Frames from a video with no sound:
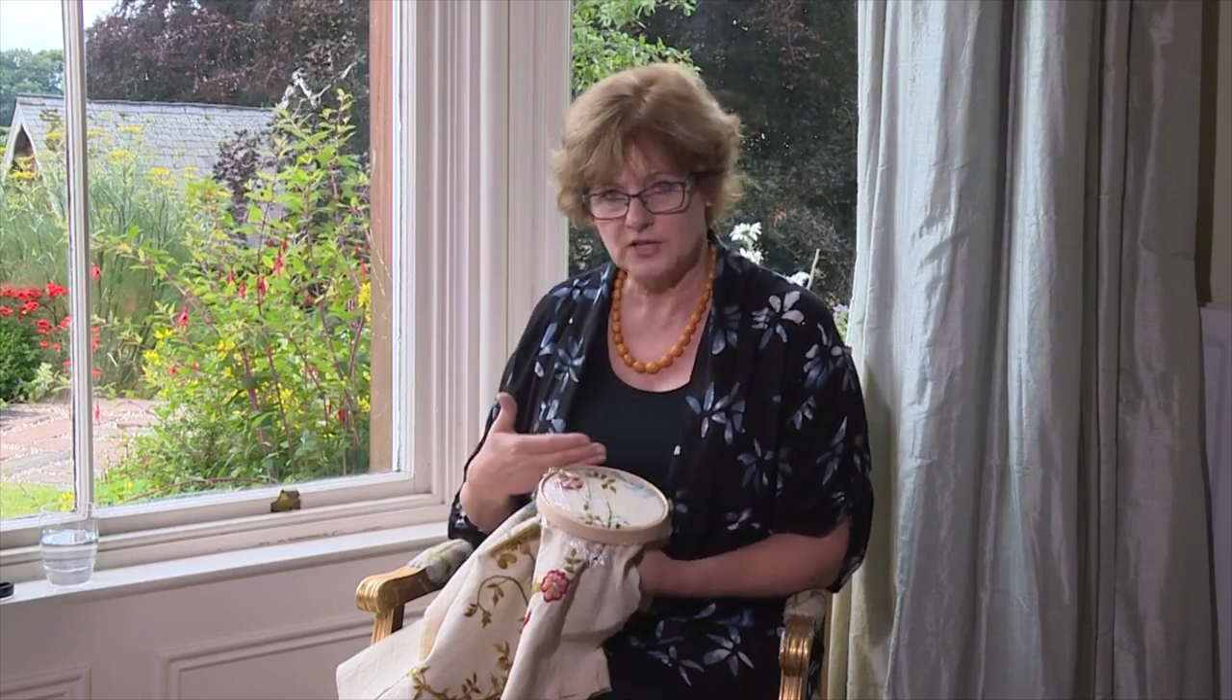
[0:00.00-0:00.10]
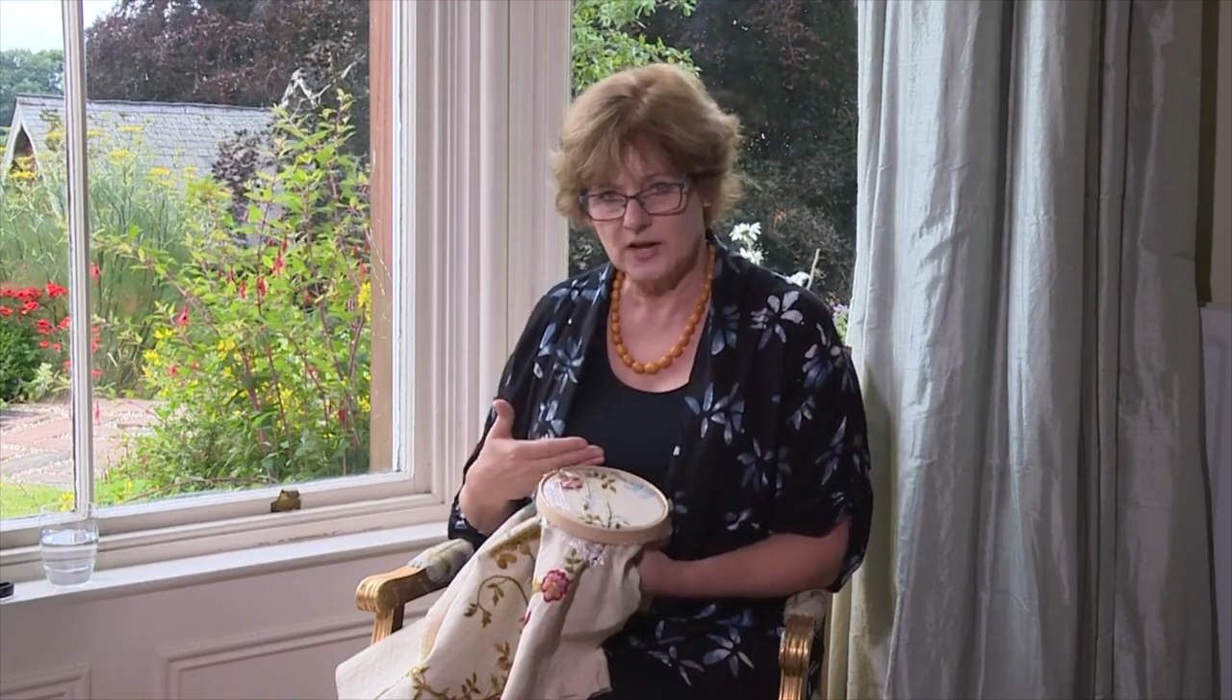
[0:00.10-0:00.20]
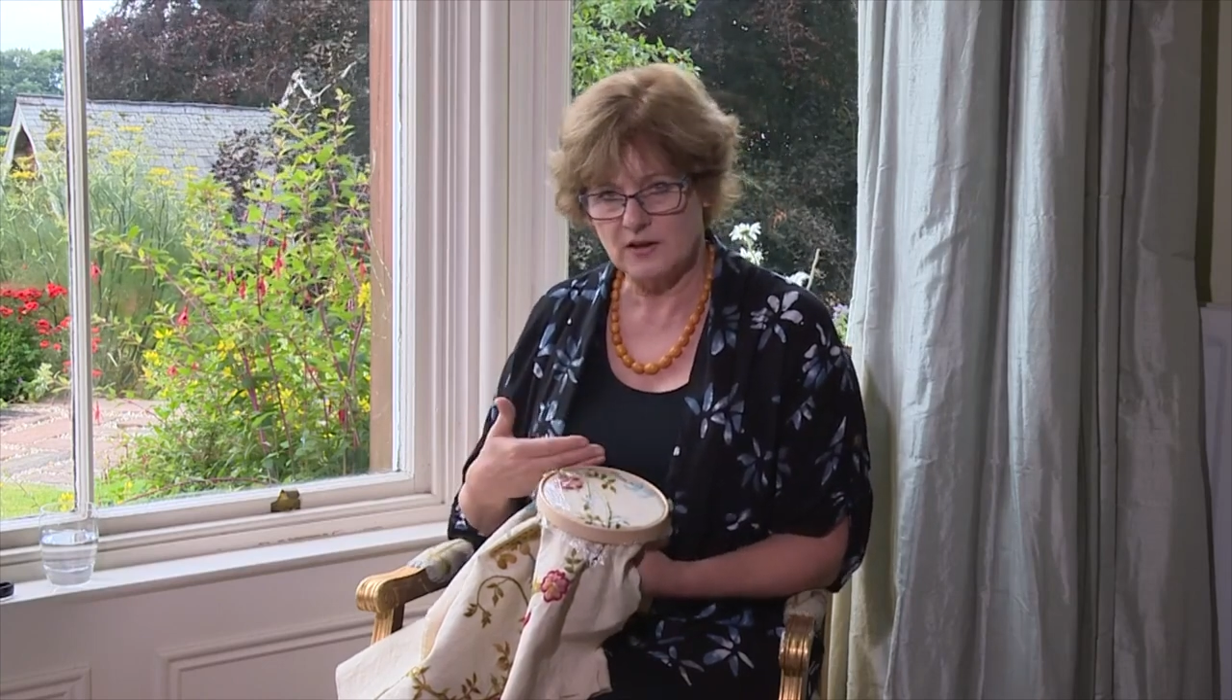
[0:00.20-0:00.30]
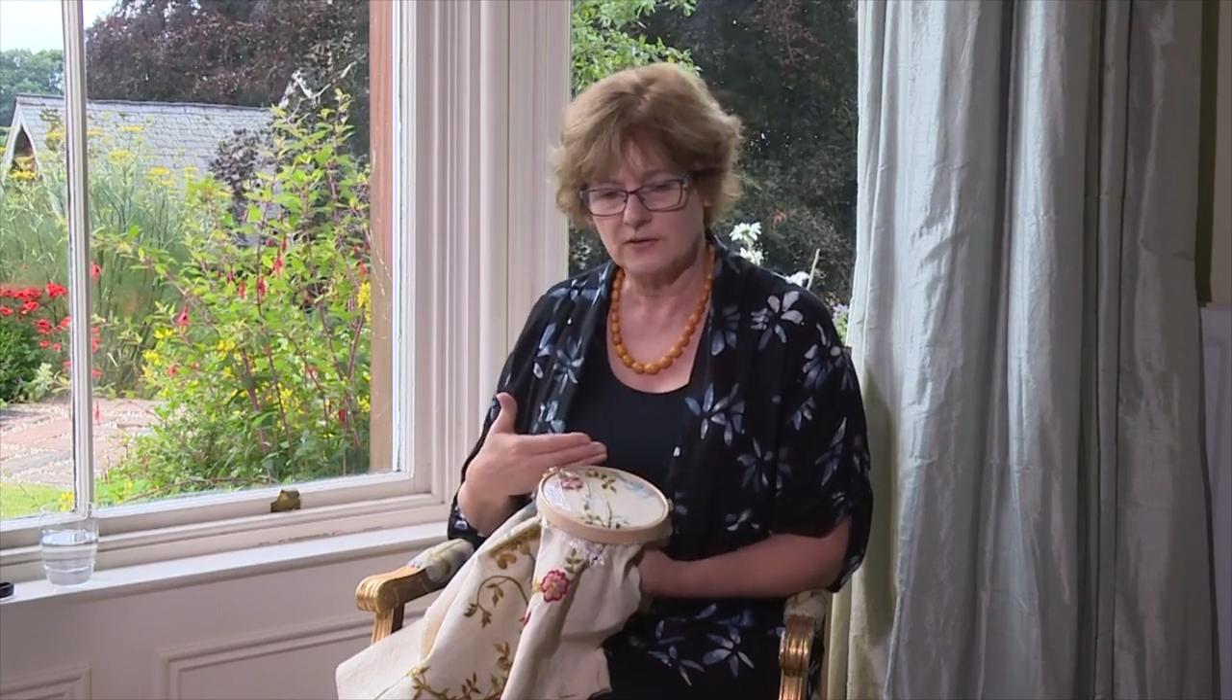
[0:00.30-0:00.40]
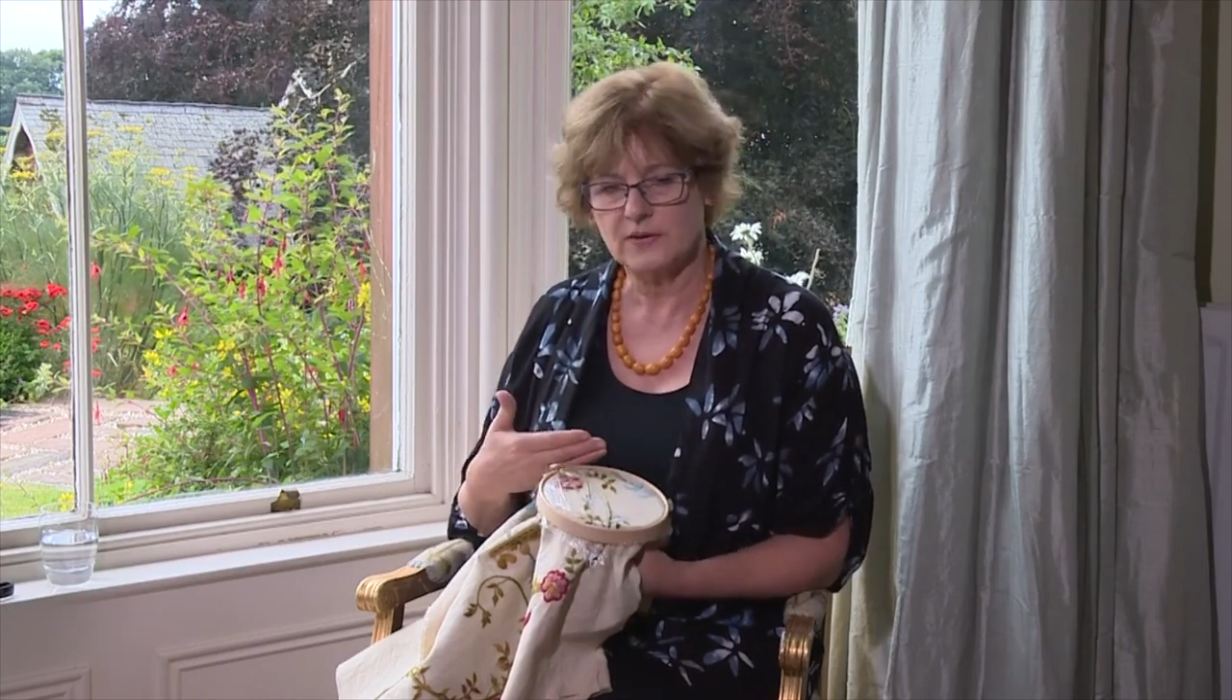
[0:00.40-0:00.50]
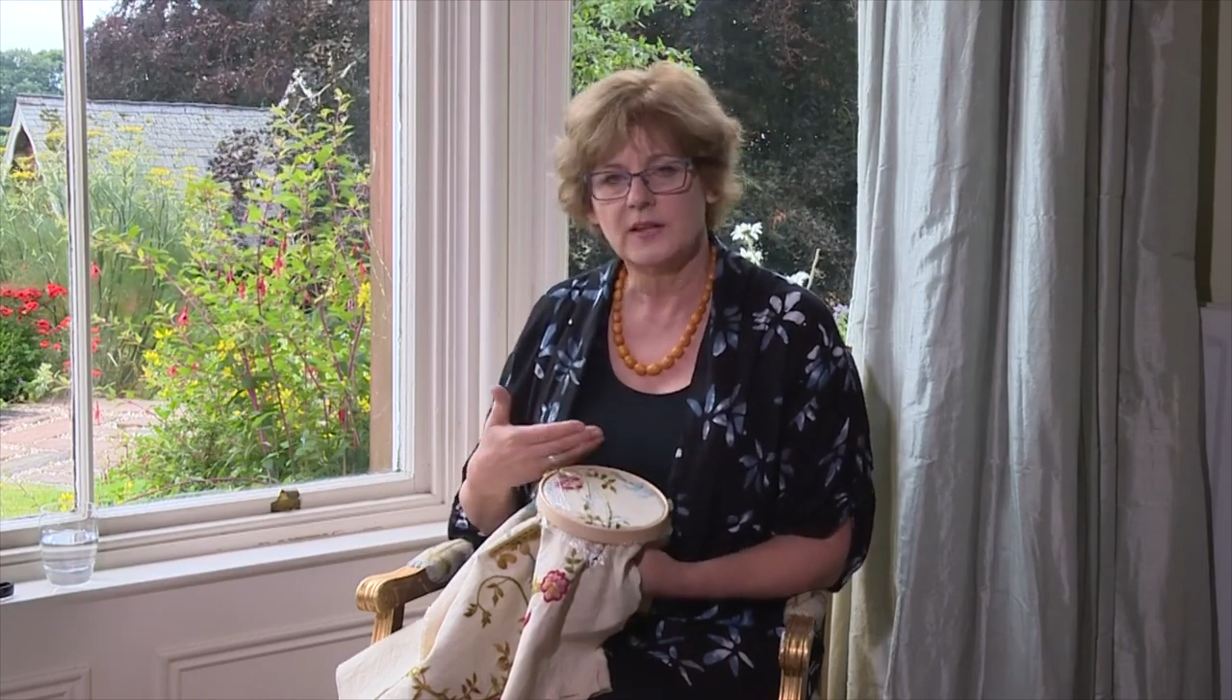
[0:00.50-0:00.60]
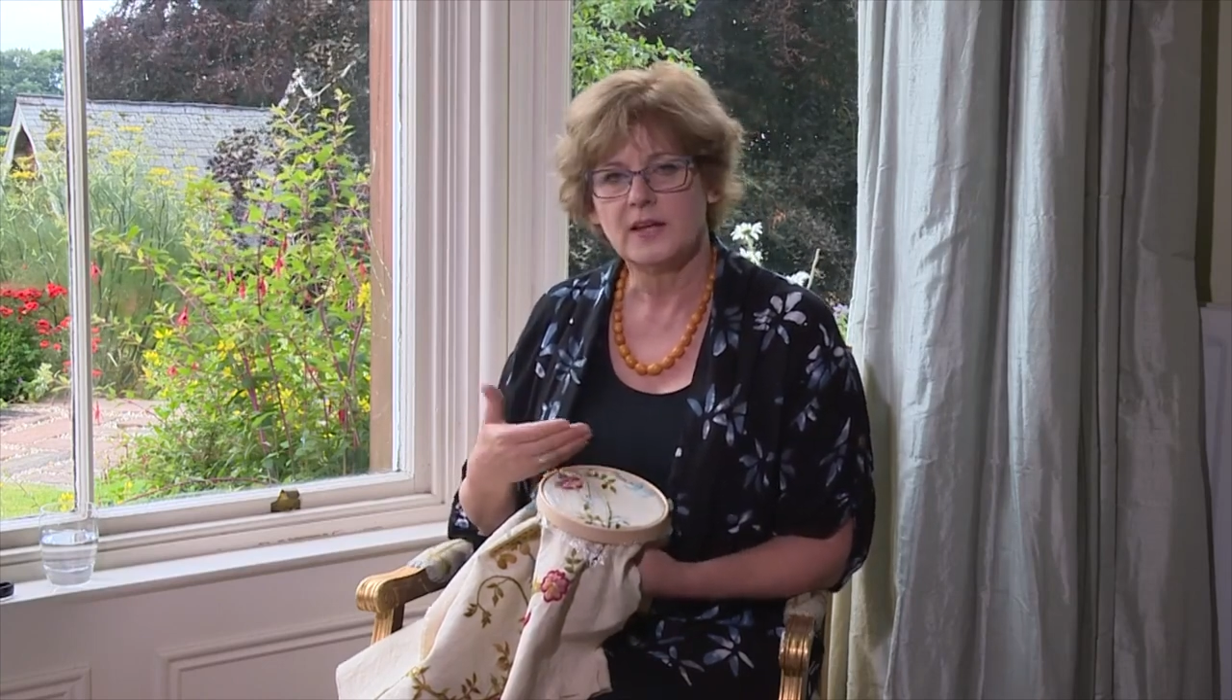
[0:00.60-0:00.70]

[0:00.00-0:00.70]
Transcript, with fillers: down